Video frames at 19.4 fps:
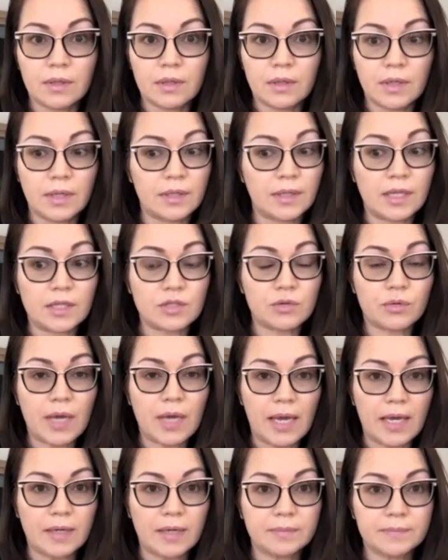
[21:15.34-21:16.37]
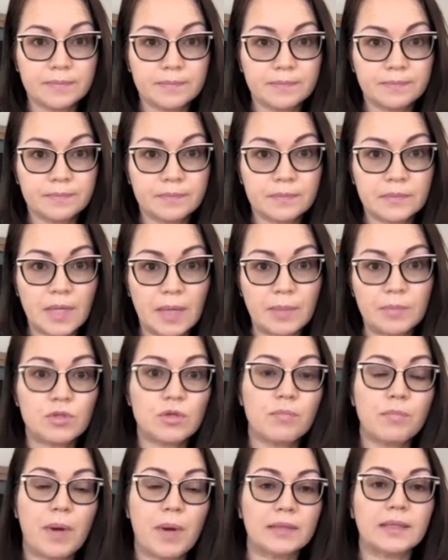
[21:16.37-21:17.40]
And that's okay. I'm
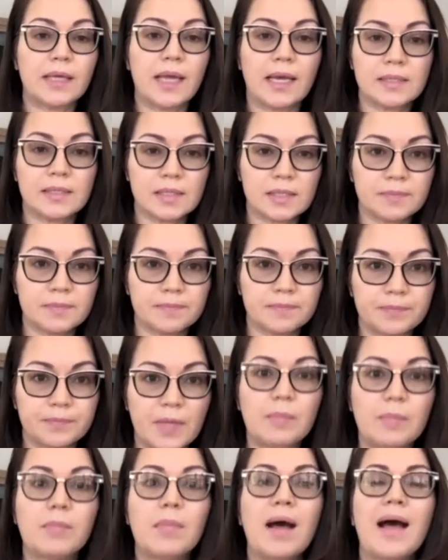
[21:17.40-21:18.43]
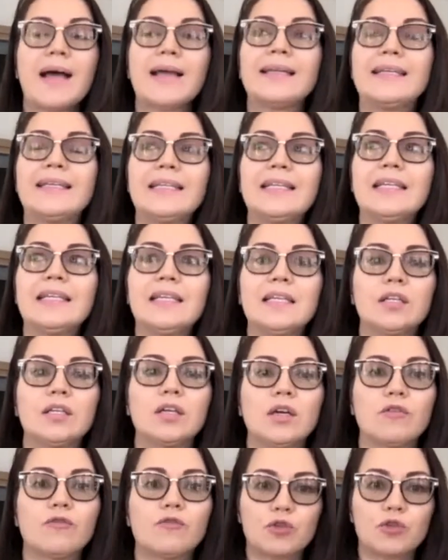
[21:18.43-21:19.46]
doing podcasts, and my need
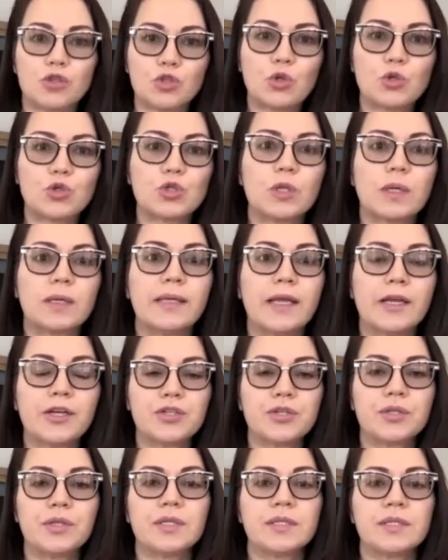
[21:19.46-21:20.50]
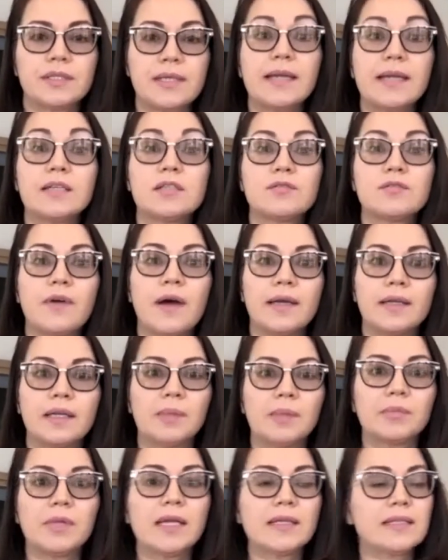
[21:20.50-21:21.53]
for social connection is satisfied.
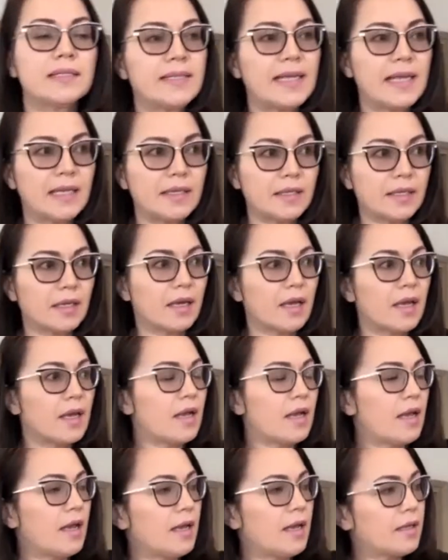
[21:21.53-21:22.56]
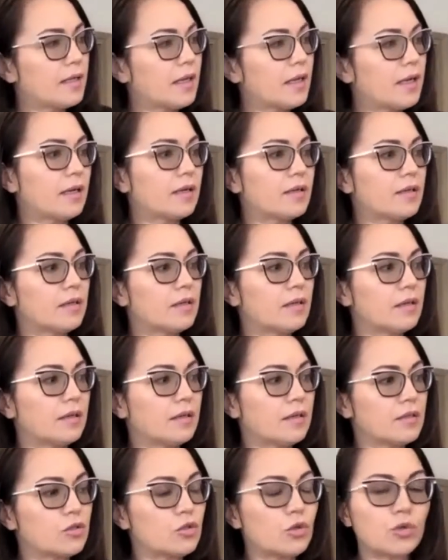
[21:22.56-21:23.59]
I'm not standing in a
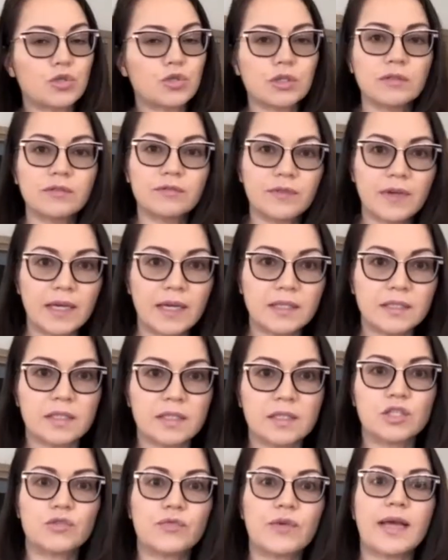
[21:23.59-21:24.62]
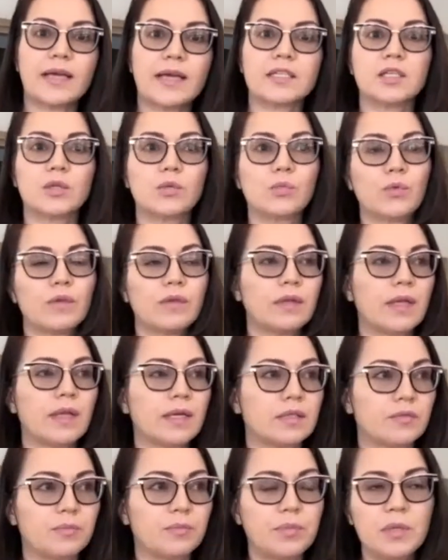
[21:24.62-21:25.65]
social event, interacting with a
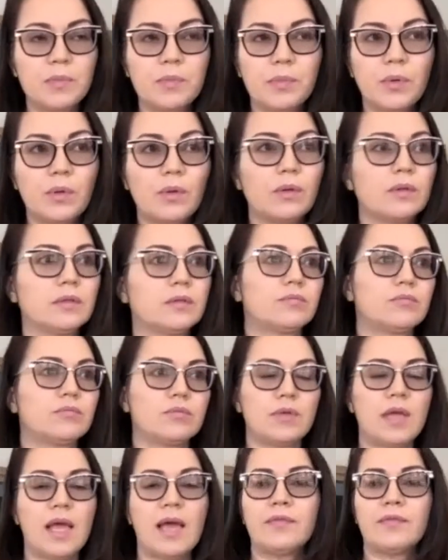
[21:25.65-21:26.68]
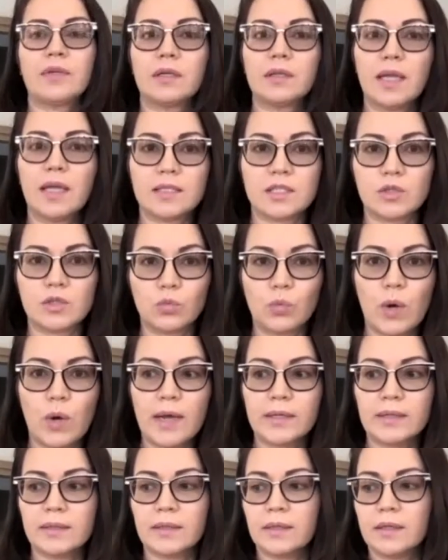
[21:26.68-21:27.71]
lot of people and having a glass of
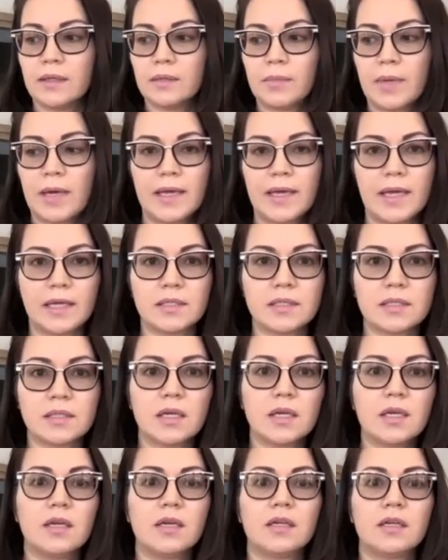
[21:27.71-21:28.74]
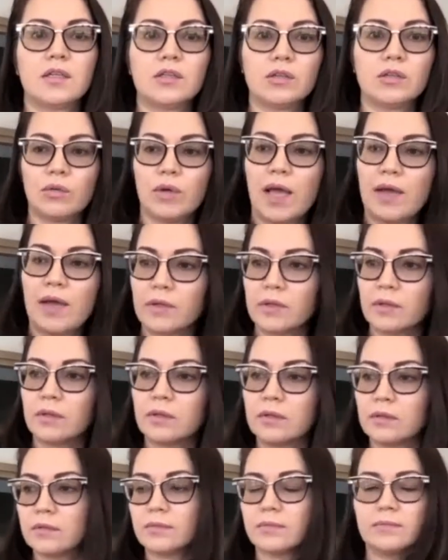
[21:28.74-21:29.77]
wine in my hand, having a
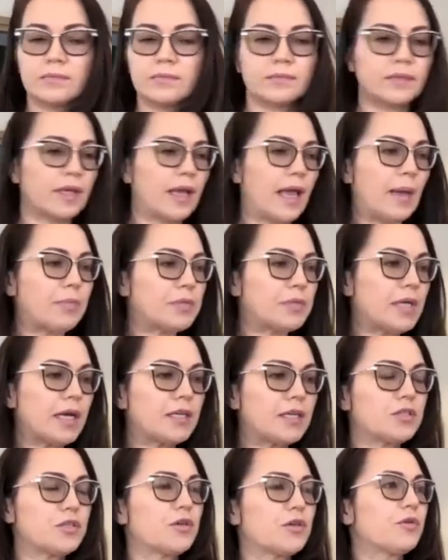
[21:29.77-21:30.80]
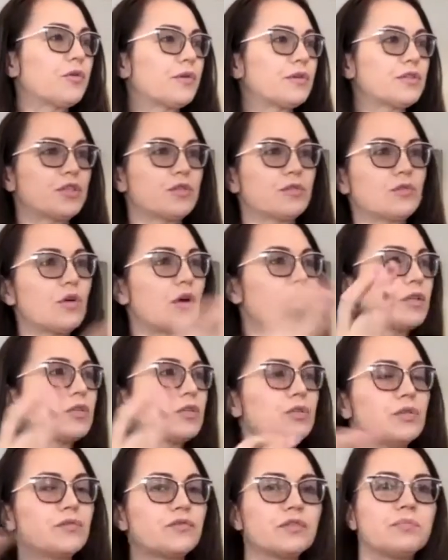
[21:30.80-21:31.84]
little appetizer, or just talking to
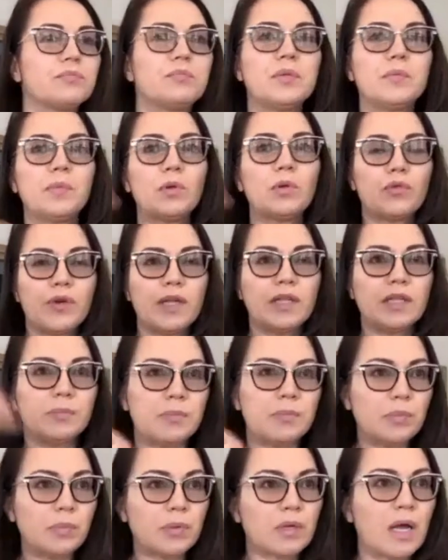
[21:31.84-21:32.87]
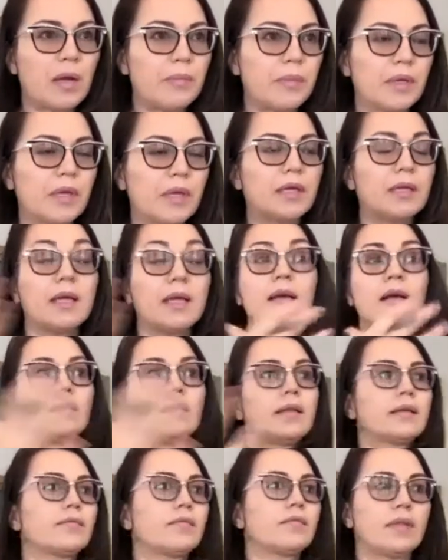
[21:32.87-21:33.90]
different people, random people coming in,
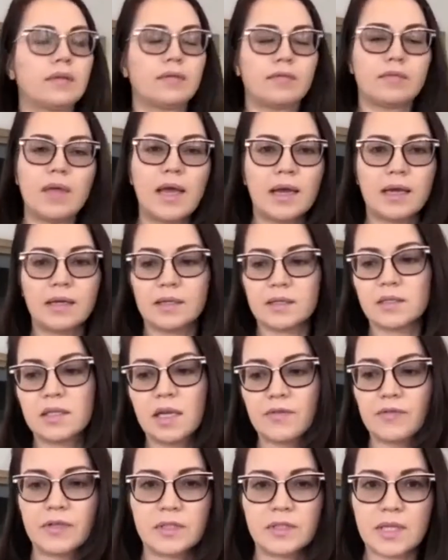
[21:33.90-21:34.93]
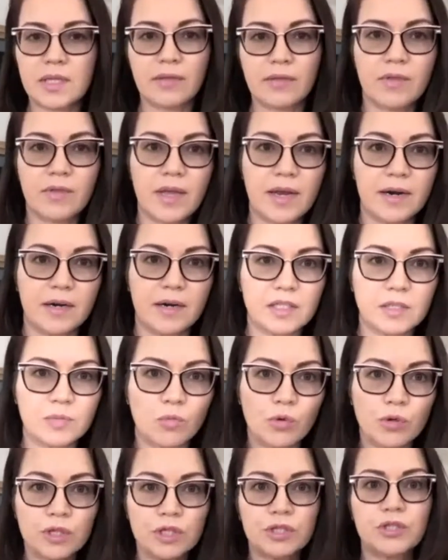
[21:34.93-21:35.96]
like that kind of stuff. It's not there. It's
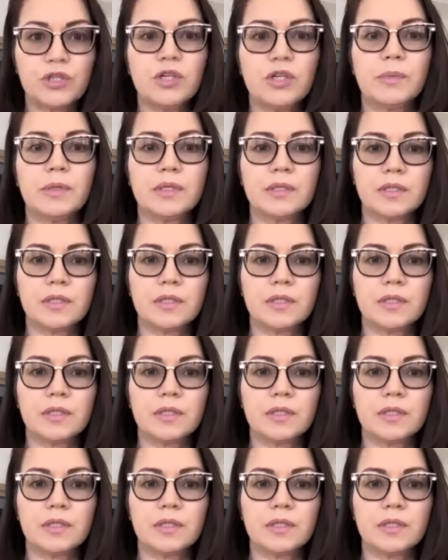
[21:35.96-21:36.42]
more determined.